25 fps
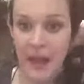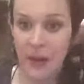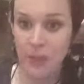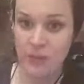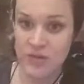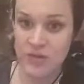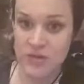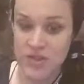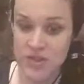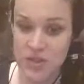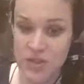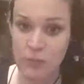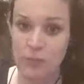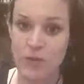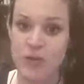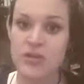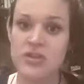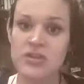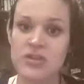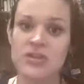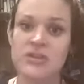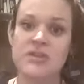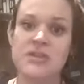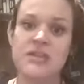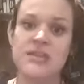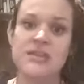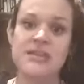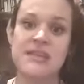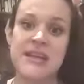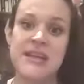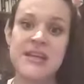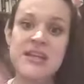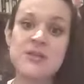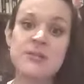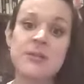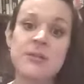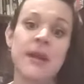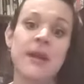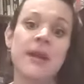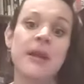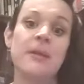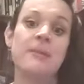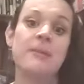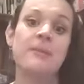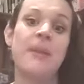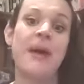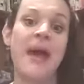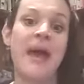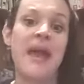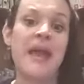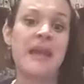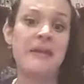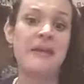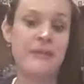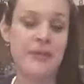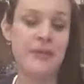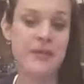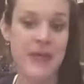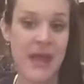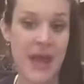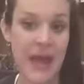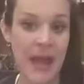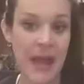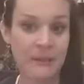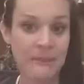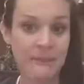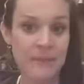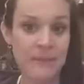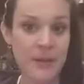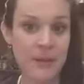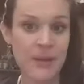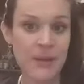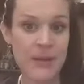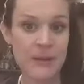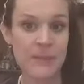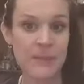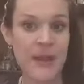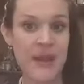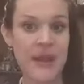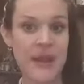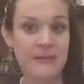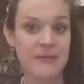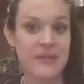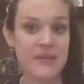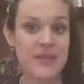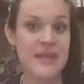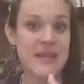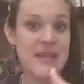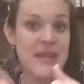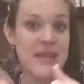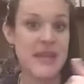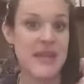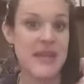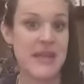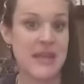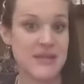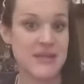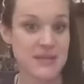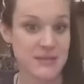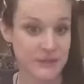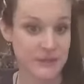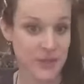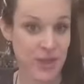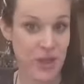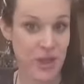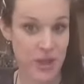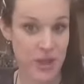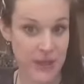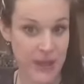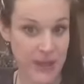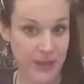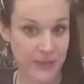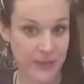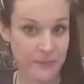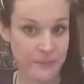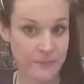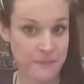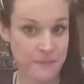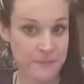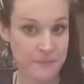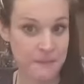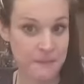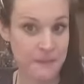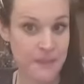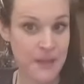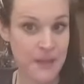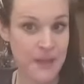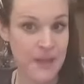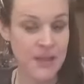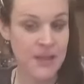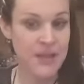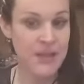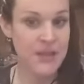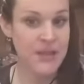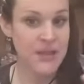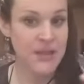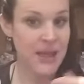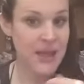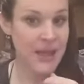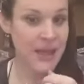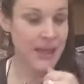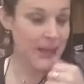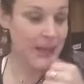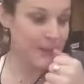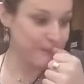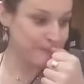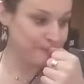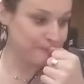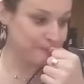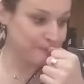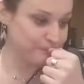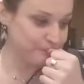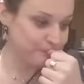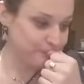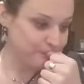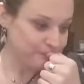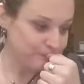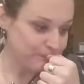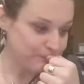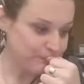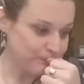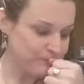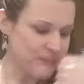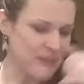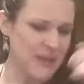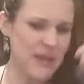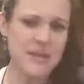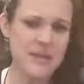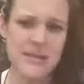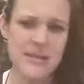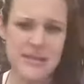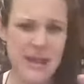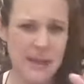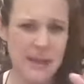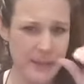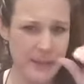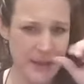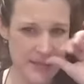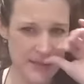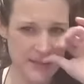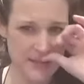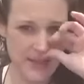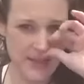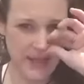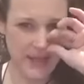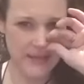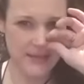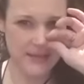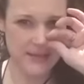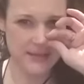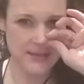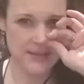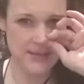I want someone to teach me. I'm going to pay for that. I'm going to pay for the ease of learning. Does that make sense?